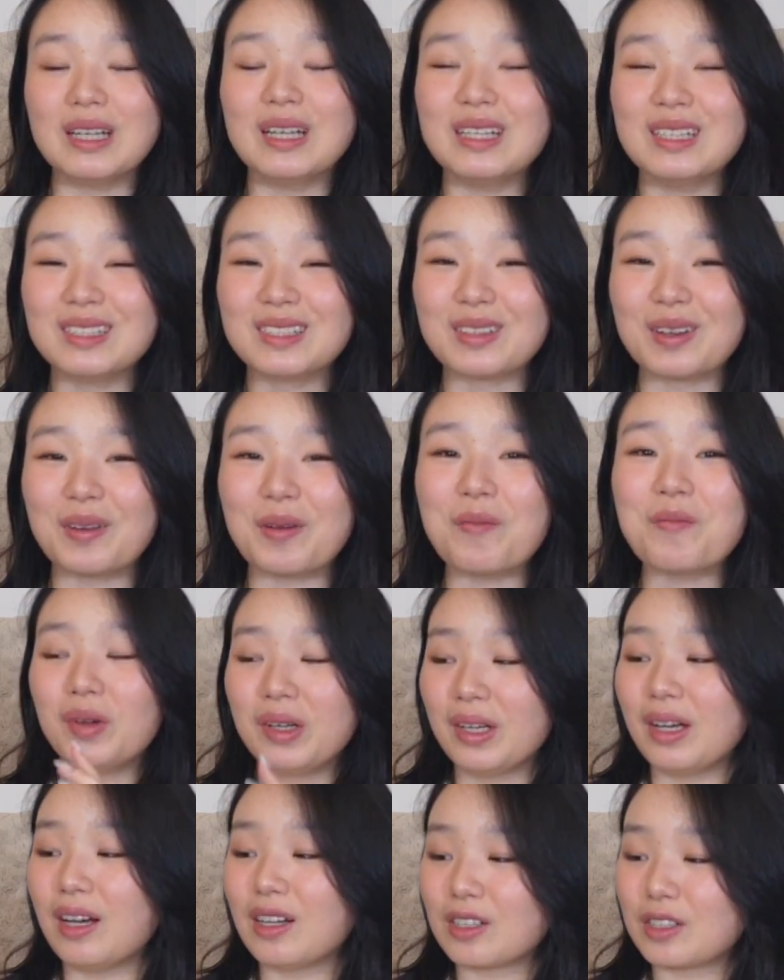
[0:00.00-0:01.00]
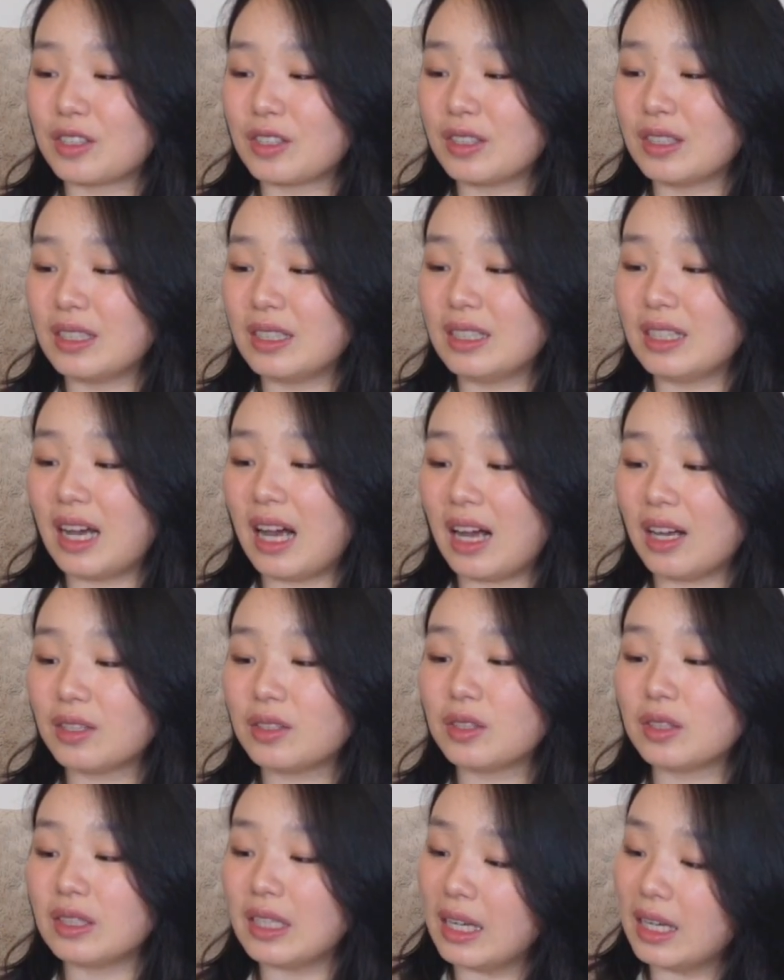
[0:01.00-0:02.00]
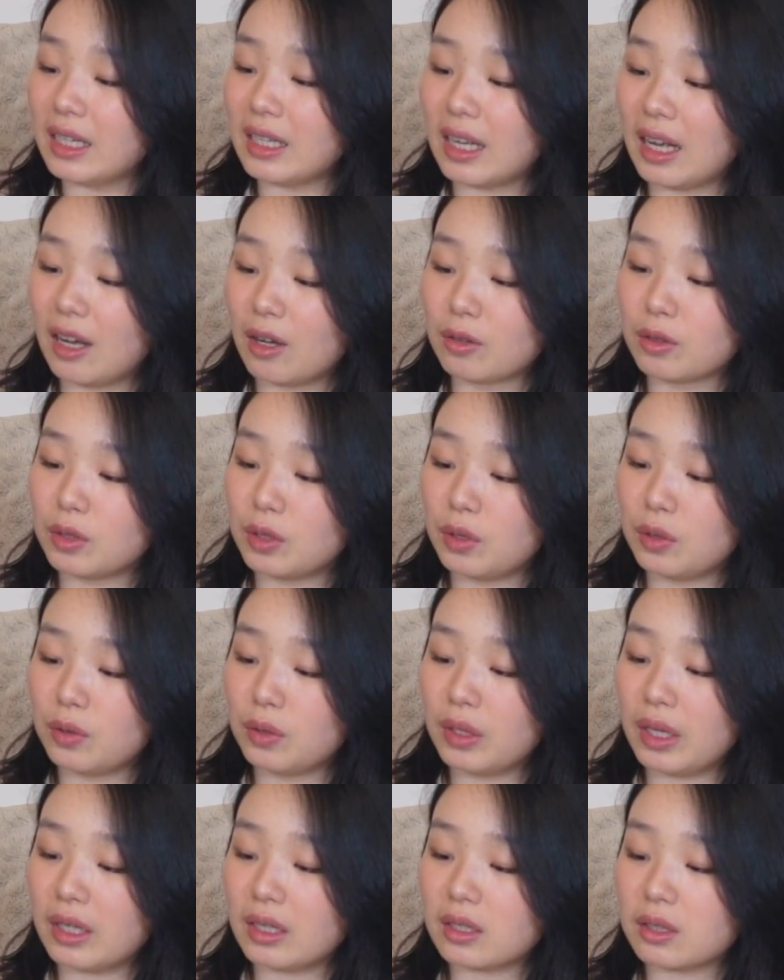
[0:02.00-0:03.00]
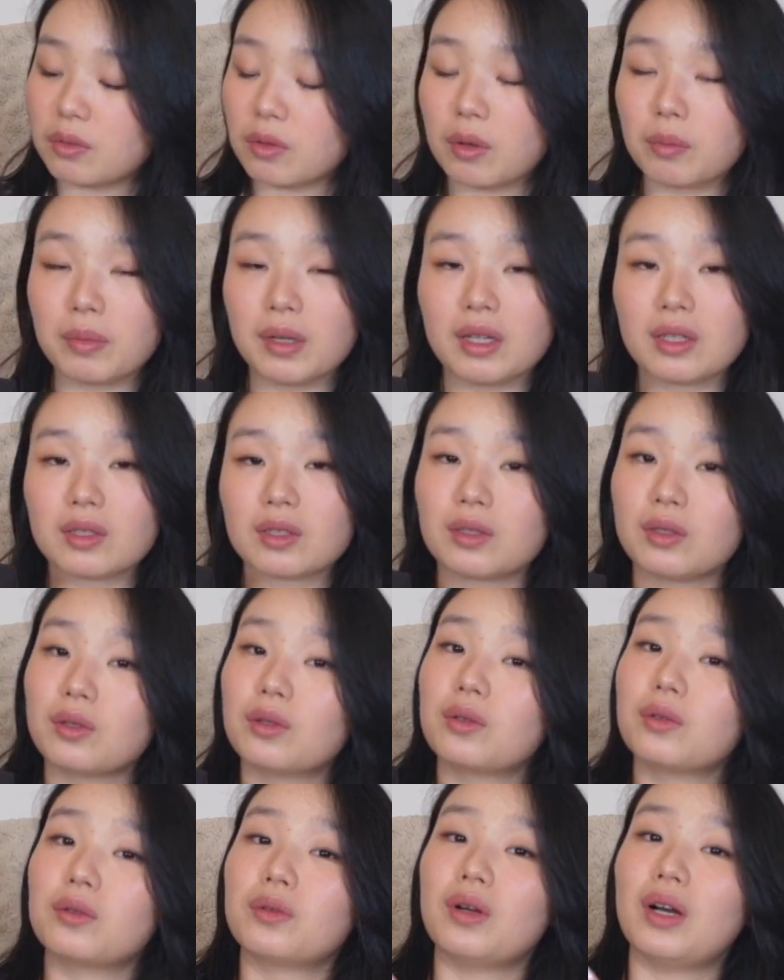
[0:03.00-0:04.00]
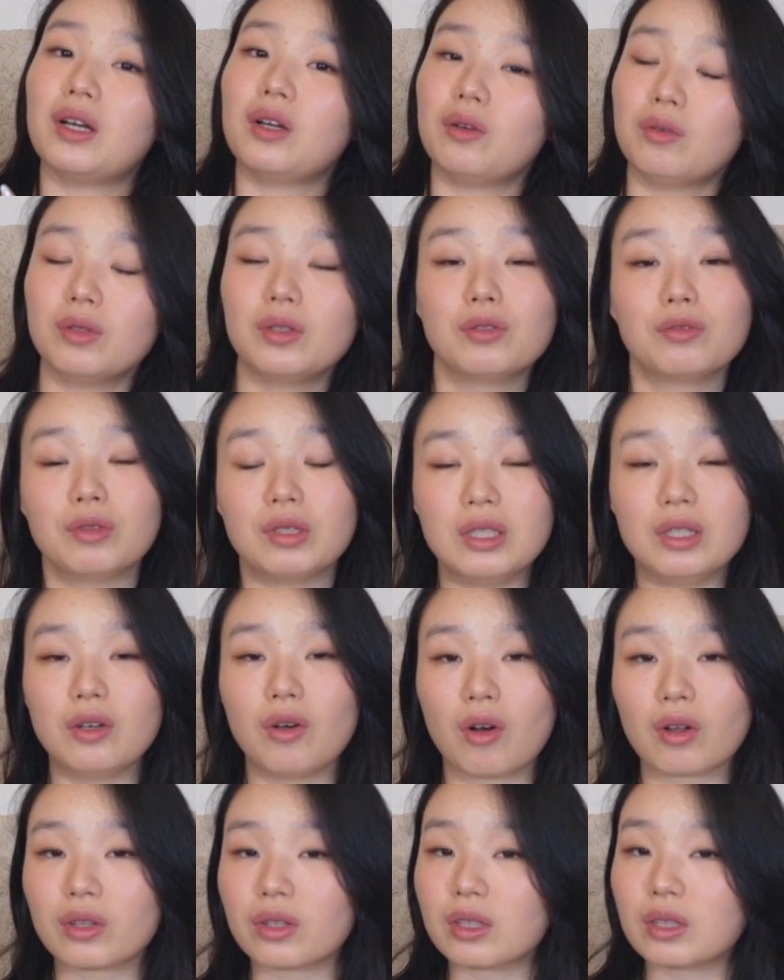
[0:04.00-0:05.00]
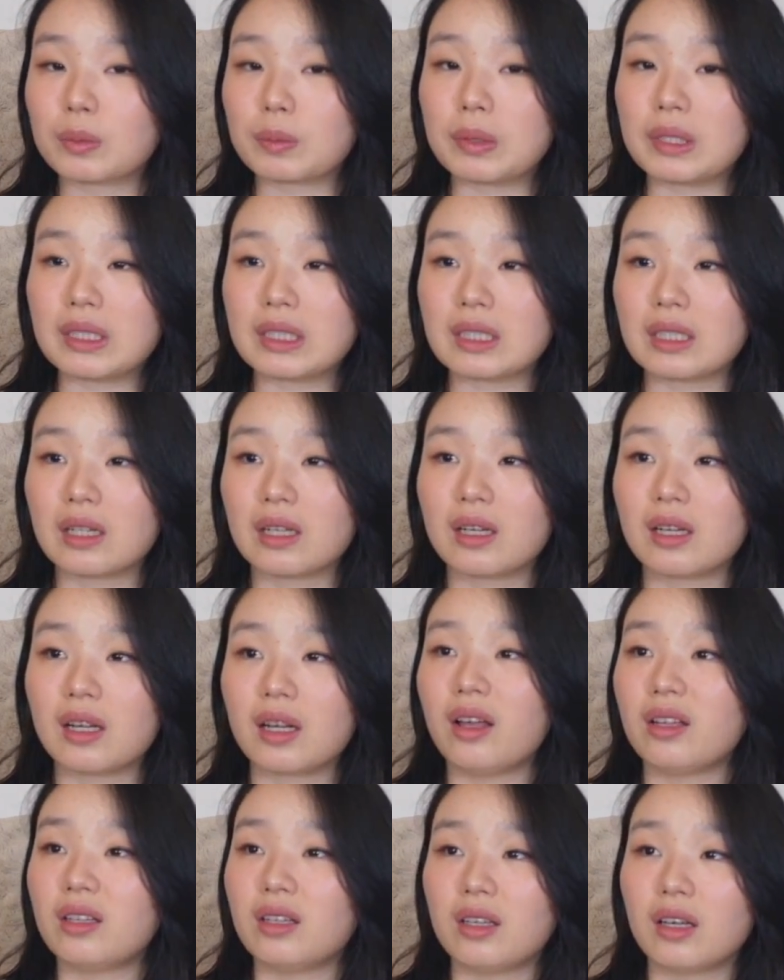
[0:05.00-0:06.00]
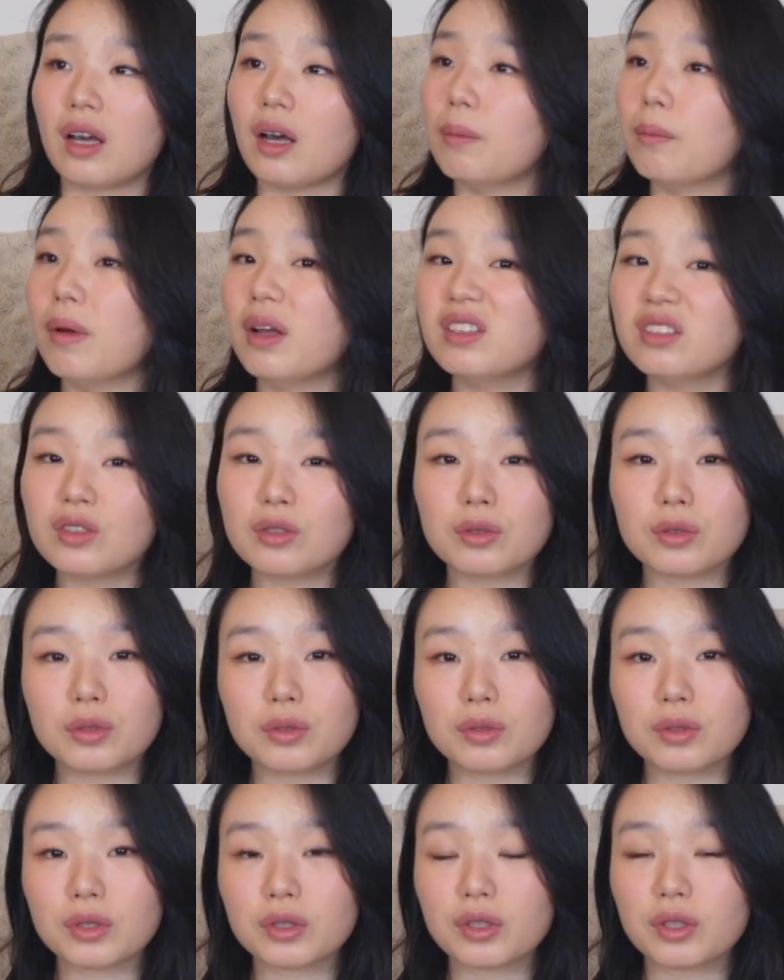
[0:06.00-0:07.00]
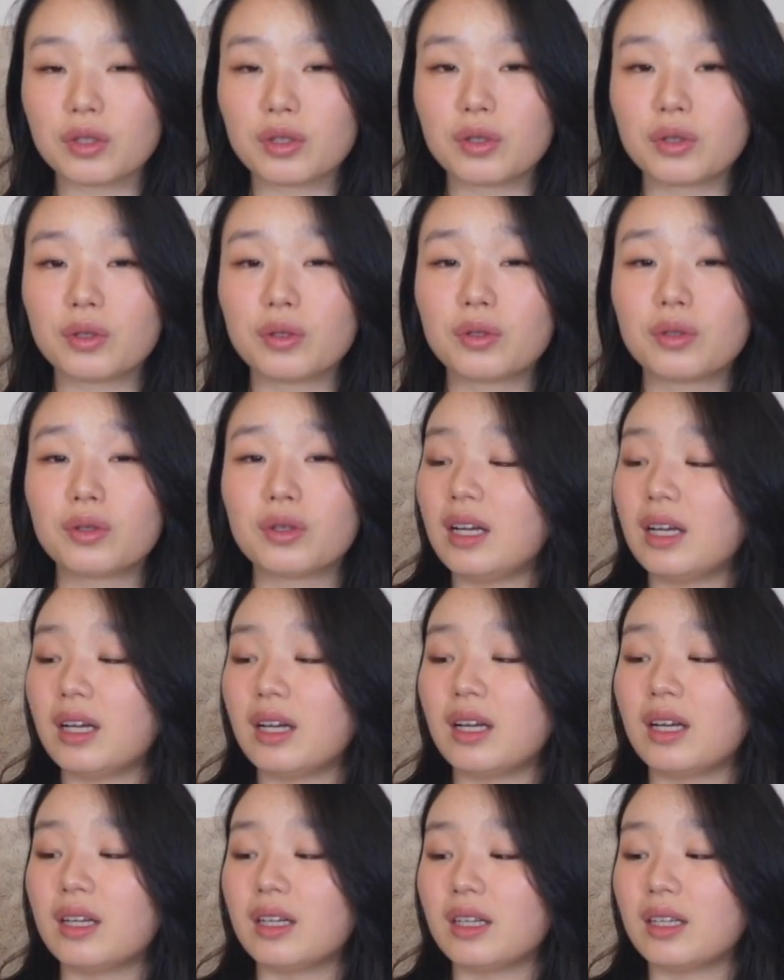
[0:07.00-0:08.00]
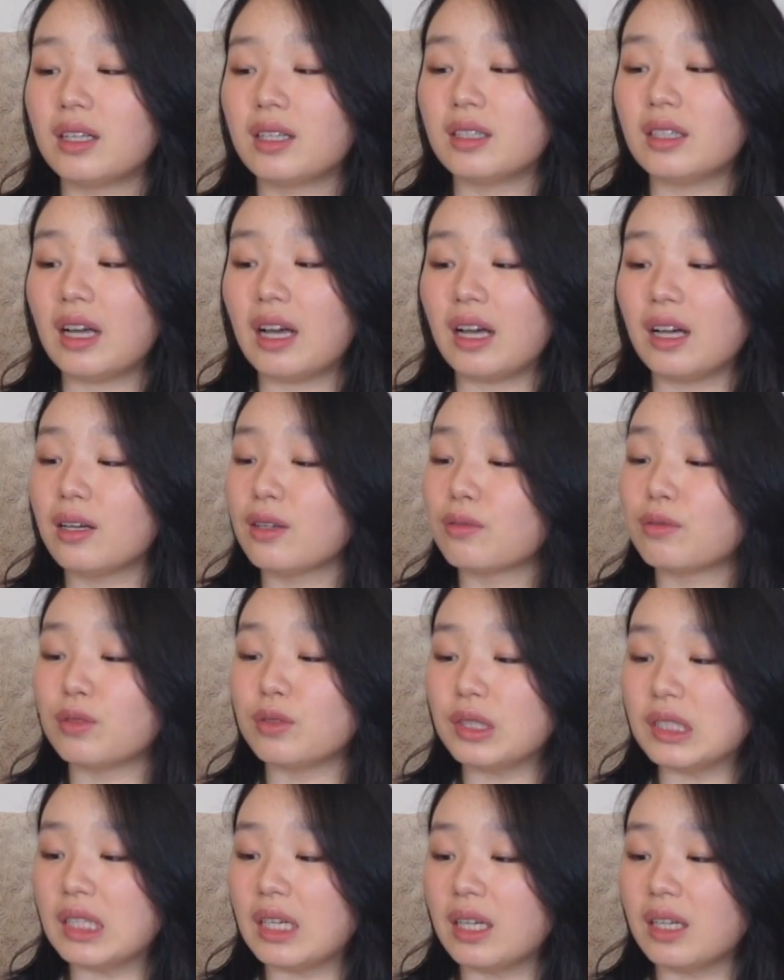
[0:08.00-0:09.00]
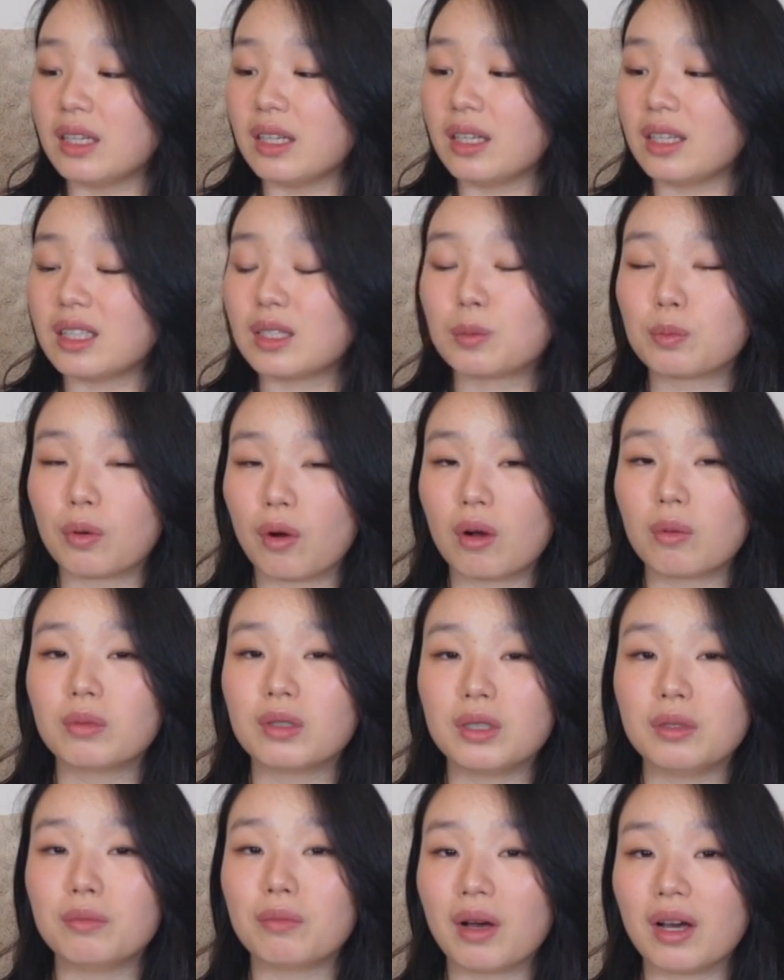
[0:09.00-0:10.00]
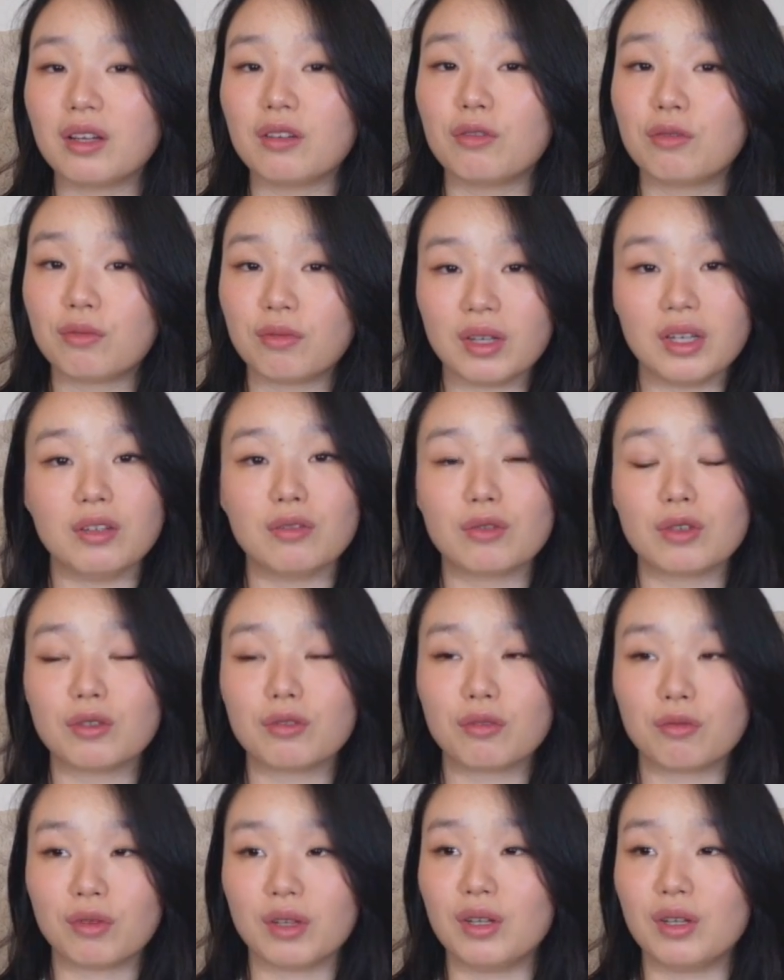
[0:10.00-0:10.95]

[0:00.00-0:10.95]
So we actually had to take out 2 links from it. So I only really got this bracelet I think a month or 2 ago, and I have to say it's probably my favorite